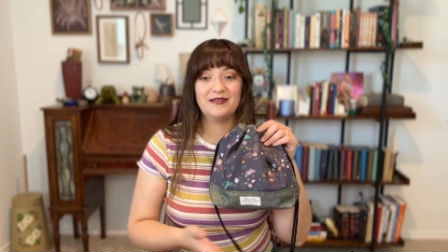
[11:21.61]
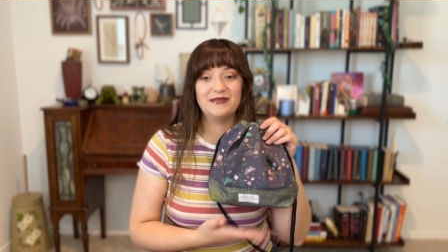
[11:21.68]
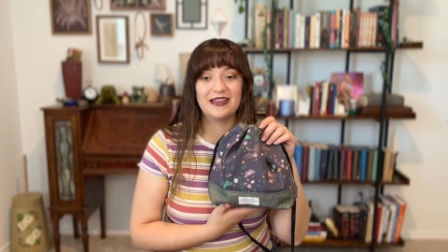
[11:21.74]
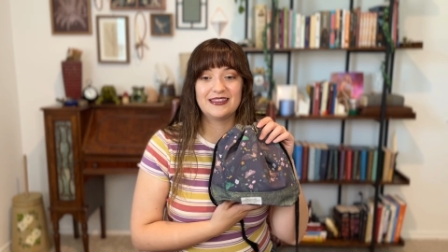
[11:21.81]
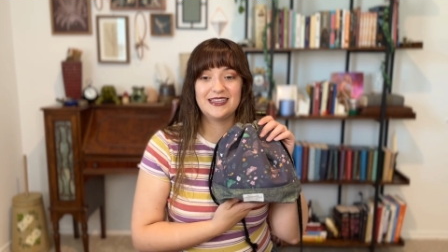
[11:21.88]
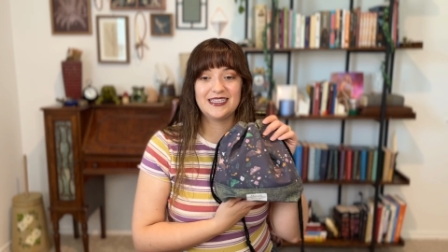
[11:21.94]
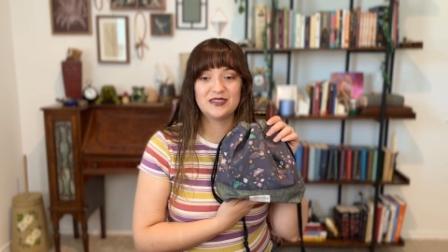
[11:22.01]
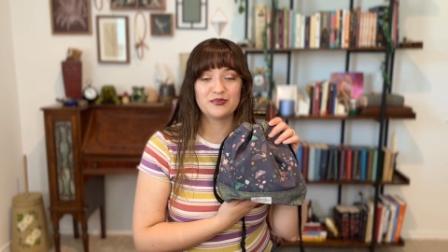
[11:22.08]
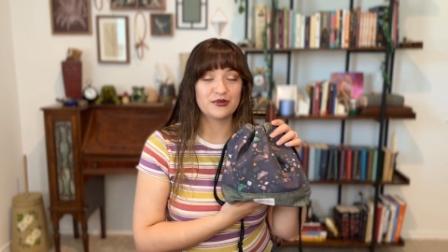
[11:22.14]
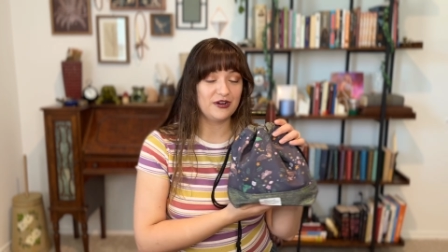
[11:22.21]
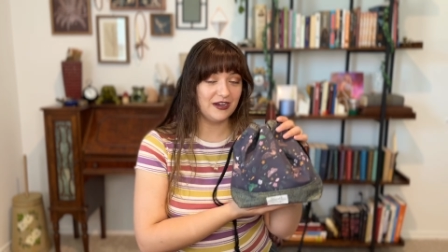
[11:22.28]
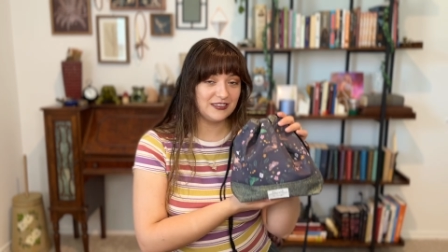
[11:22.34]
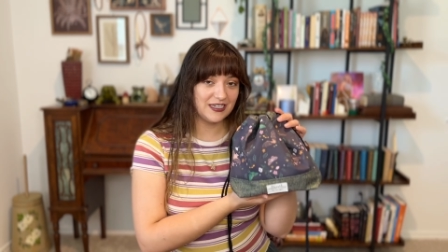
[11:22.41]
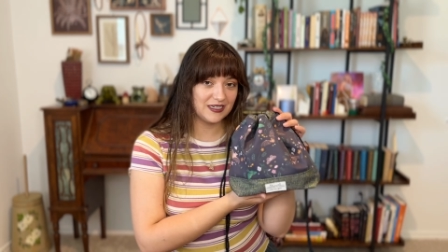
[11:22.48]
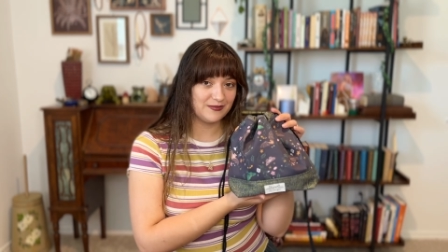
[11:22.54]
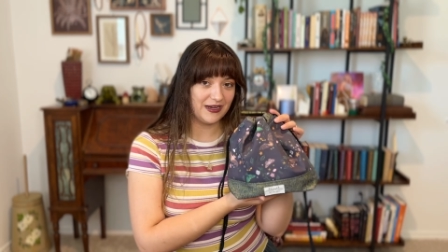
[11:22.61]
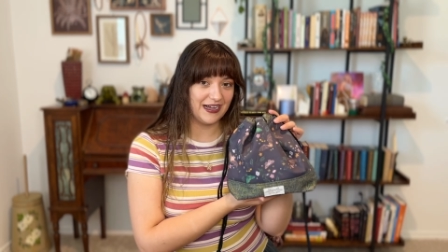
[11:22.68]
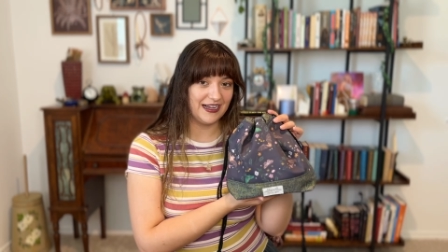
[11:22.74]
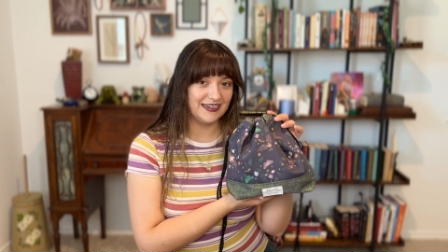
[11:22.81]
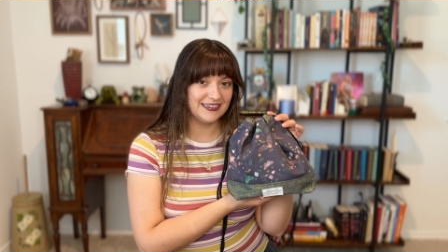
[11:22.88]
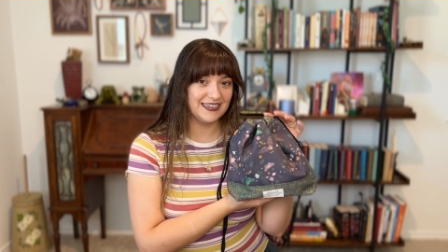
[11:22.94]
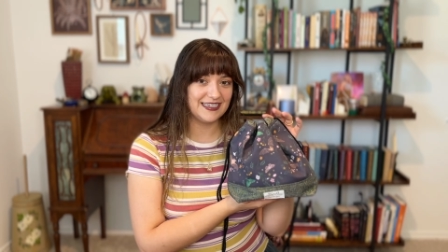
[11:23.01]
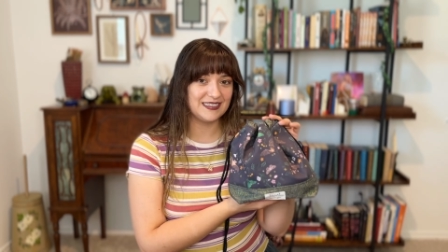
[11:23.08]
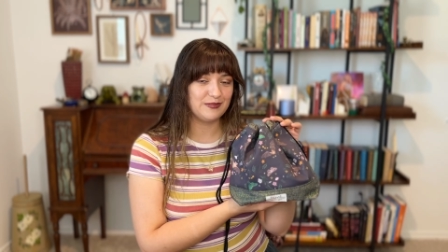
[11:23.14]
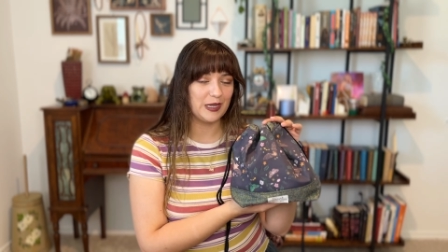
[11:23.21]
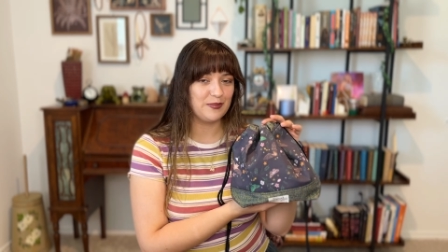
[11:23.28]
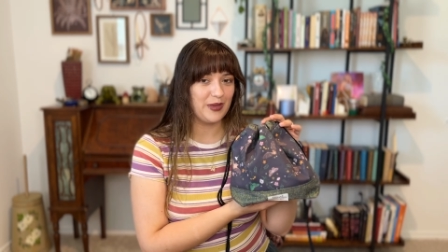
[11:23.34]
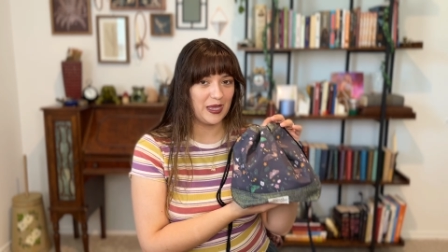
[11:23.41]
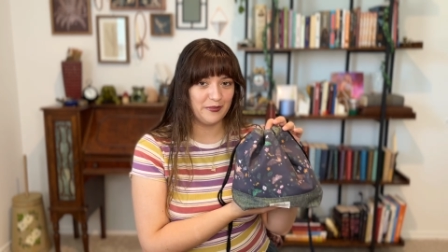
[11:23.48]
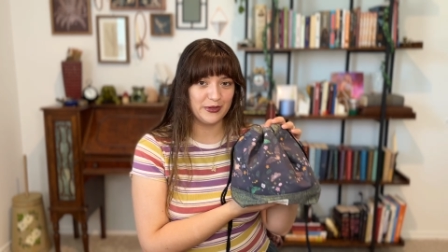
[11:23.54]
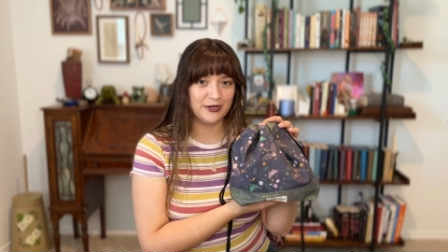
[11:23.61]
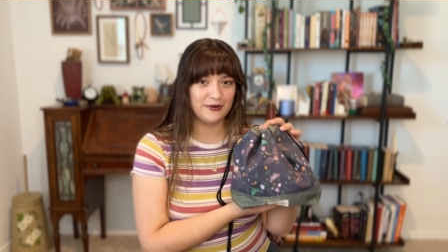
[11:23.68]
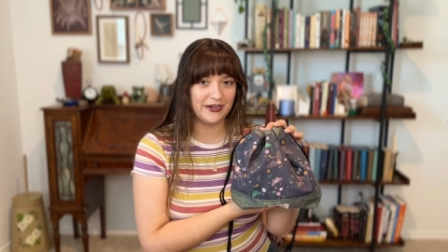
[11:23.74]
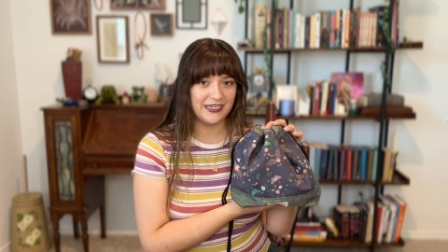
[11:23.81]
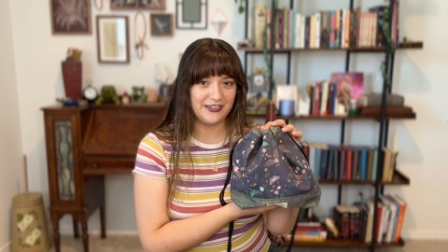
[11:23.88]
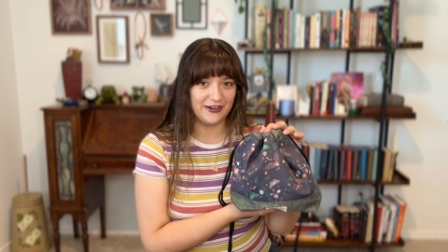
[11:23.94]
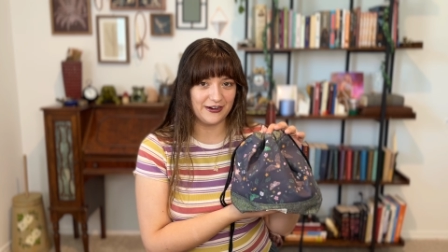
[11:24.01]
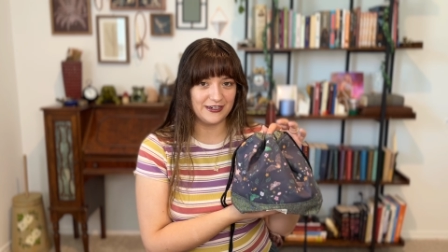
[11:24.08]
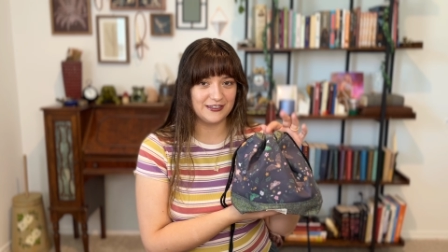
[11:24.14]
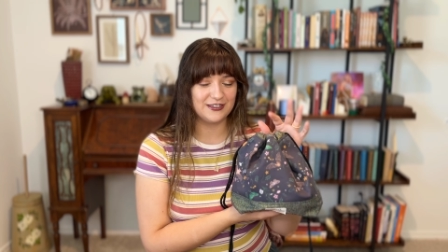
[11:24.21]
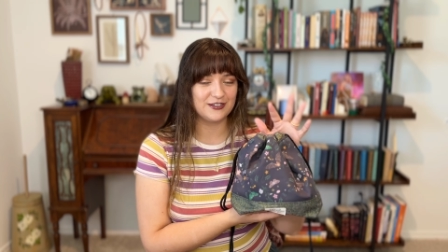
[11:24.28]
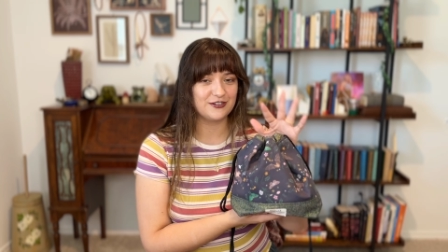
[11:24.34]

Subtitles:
This project bag is by Paper Crane Yarns.